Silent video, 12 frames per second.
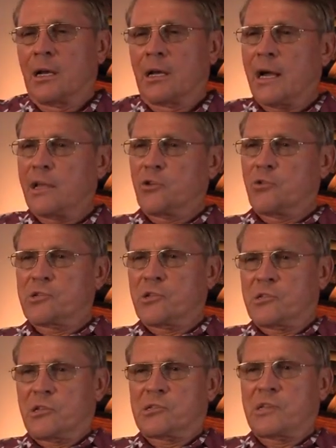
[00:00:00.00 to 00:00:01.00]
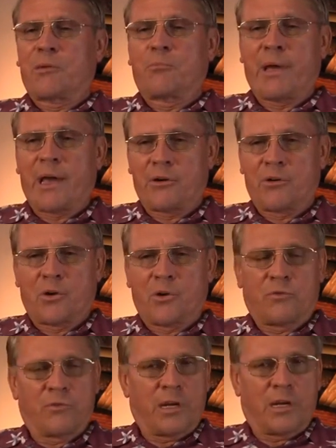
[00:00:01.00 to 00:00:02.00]
God uses the same pattern
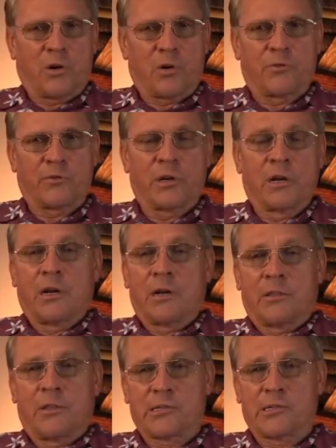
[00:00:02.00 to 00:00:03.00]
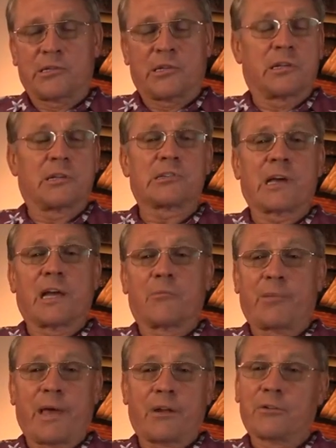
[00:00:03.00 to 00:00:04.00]
over and over. This is a design
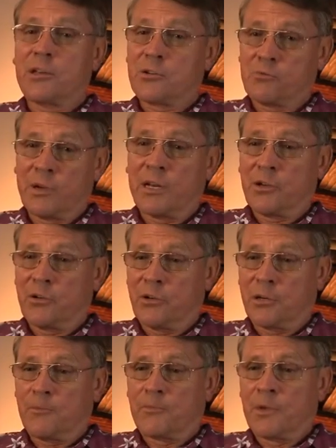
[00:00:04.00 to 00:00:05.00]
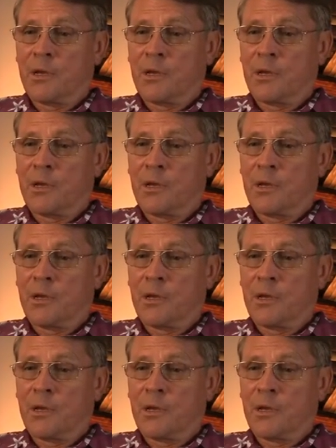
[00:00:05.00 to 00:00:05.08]
pattern that's really good.